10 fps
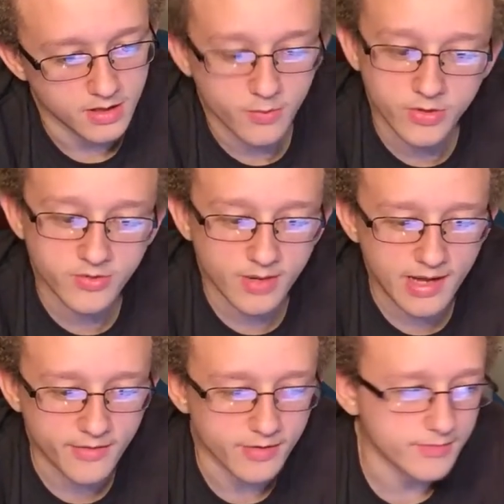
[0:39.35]
So would you
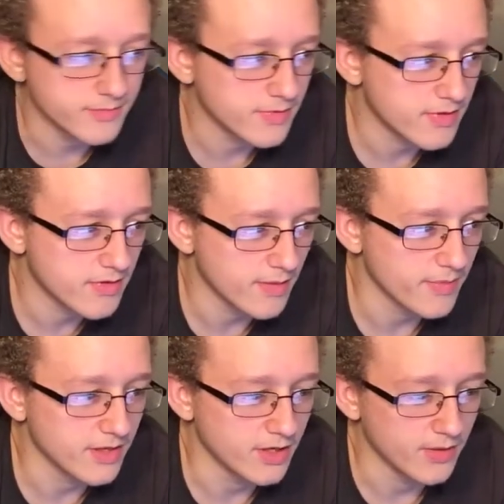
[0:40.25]
rather?
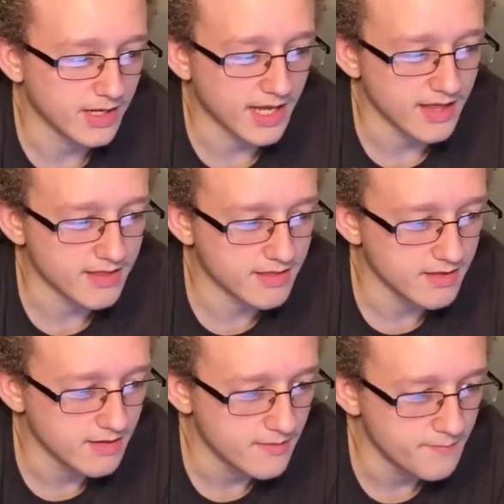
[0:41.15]
Something new, I guess.